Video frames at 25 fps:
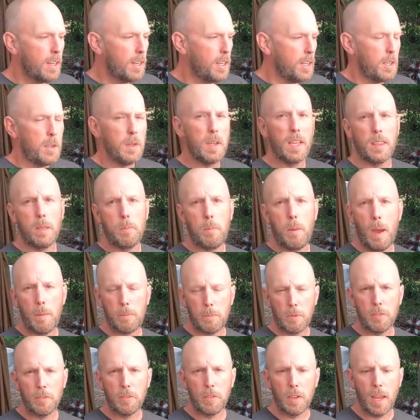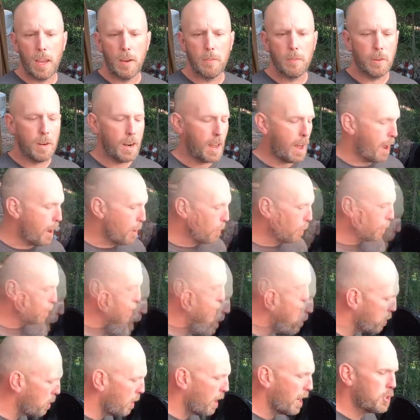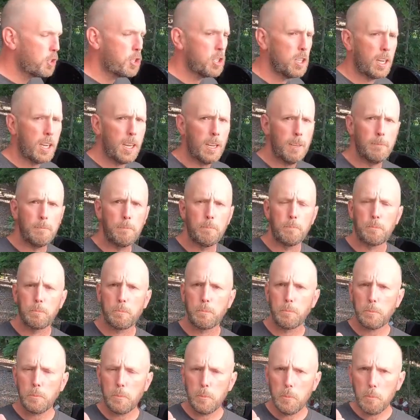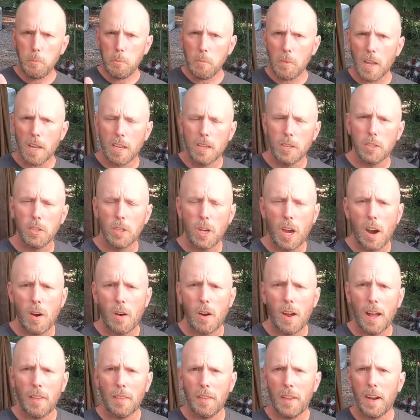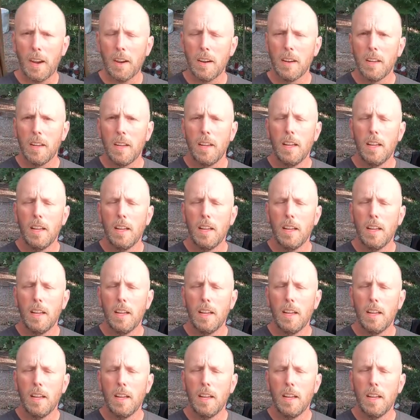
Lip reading: You get the pepper flavor. Now, spatchcock chicken, you saw her on there.